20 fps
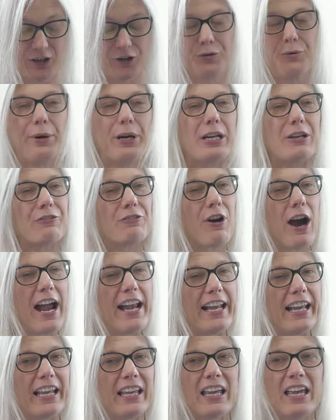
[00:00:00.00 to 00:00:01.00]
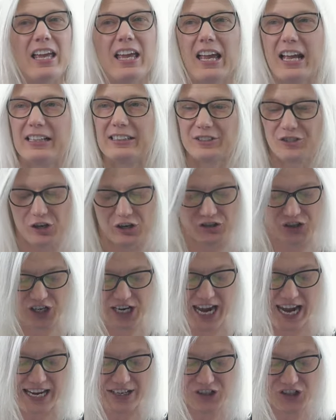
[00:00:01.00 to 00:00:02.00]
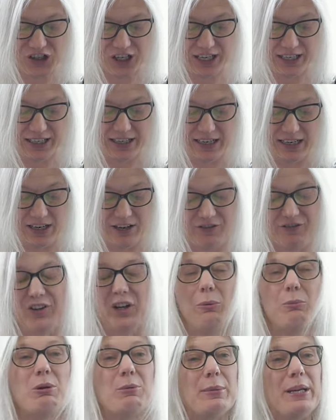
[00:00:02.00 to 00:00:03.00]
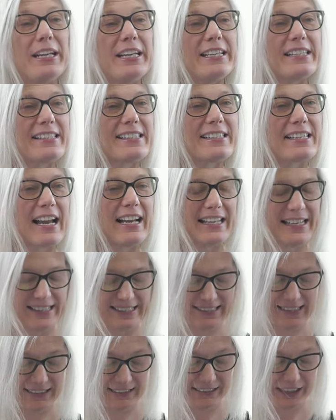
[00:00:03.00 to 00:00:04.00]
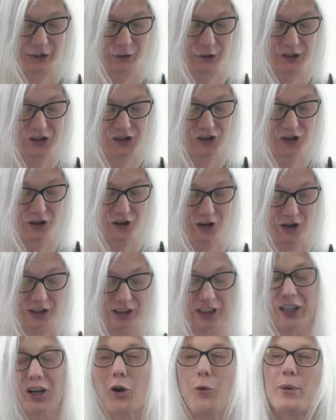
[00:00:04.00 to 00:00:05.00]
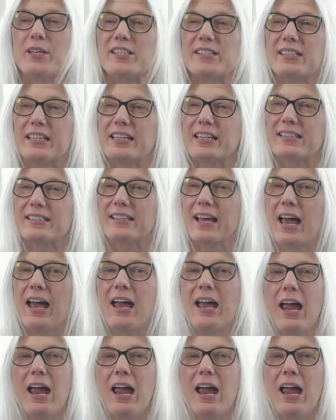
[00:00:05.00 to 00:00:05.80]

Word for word: creative writing, English education, film and media studies, literature, linguistics,